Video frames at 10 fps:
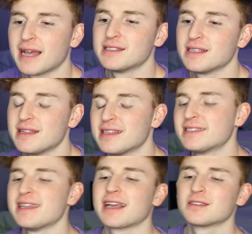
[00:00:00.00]
Guys,
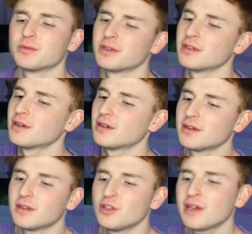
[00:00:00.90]
this next one.
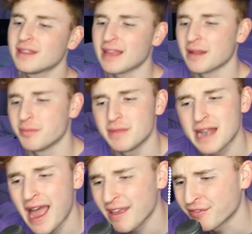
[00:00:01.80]
Look at that
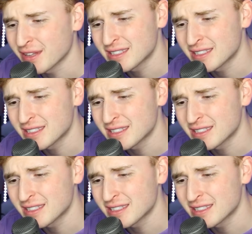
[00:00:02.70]
knife.